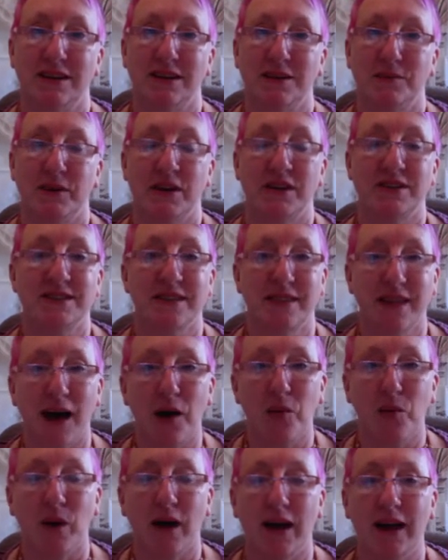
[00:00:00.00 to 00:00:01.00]
Because
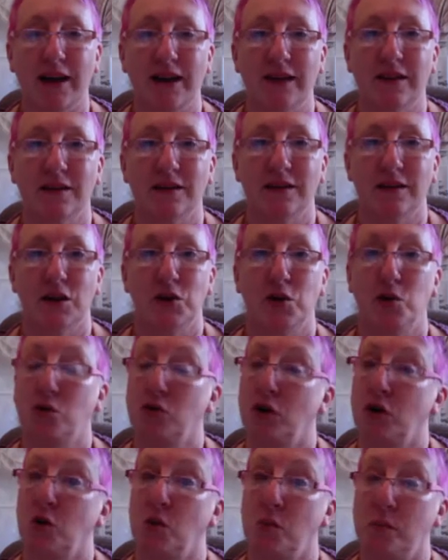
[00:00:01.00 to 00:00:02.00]
that way you grow
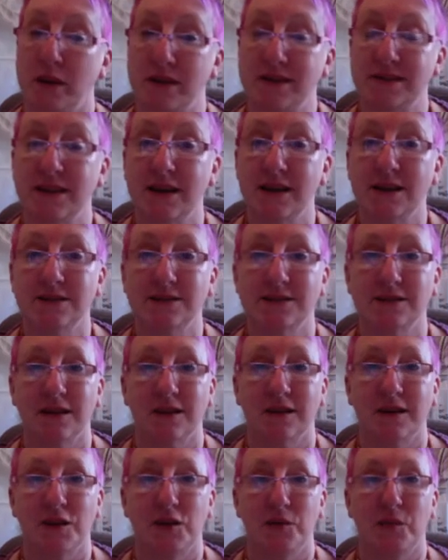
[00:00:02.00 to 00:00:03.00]
your business,
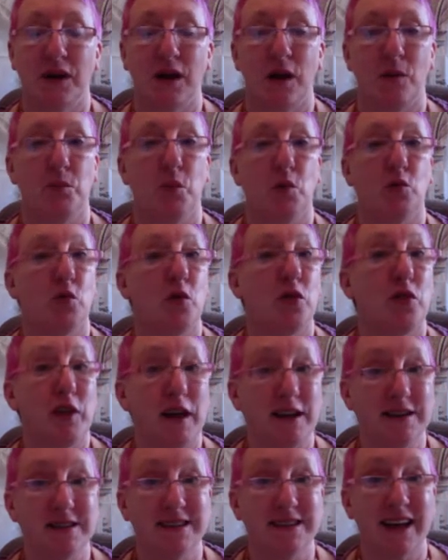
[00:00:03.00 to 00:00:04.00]
you become more
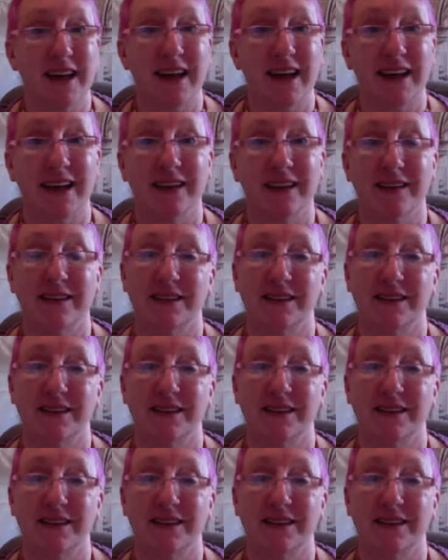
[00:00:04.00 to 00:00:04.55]
authentic,